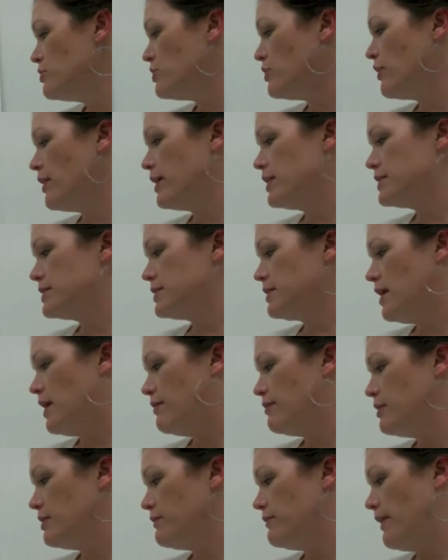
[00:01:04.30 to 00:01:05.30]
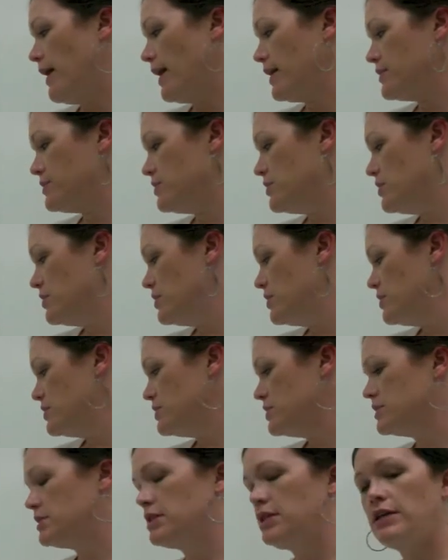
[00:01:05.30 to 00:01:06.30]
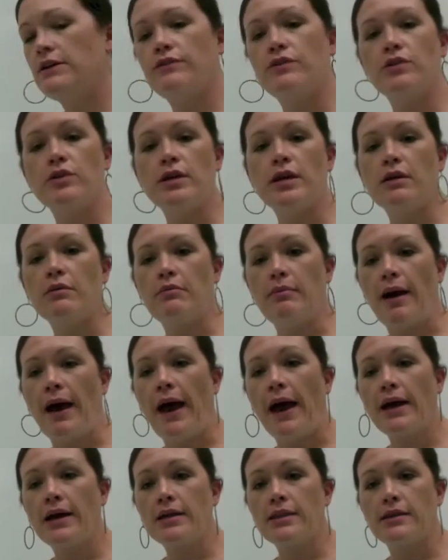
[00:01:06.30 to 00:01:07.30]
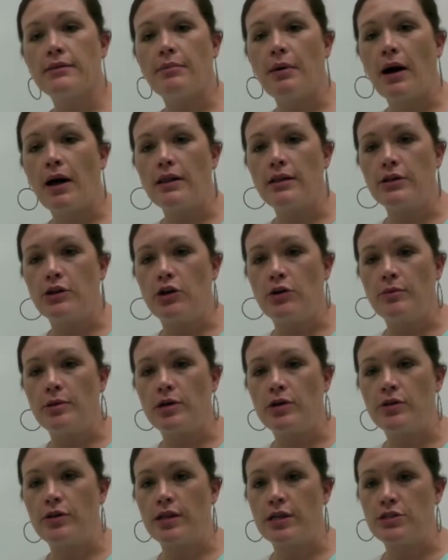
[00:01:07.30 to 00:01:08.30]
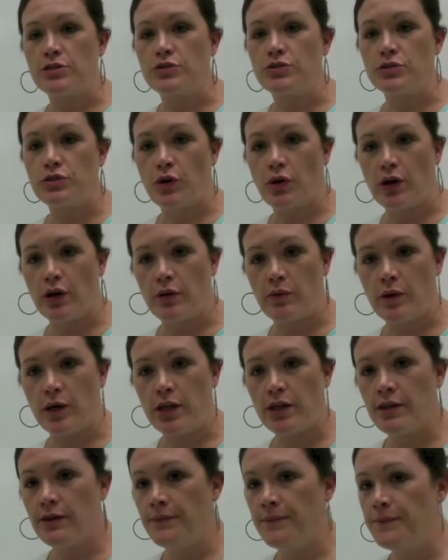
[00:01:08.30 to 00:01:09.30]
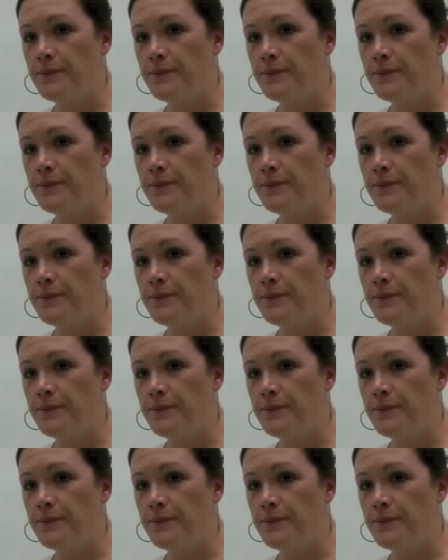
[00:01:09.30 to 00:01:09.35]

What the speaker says: the greatest common factor to see if you get back the polynomial that you started with.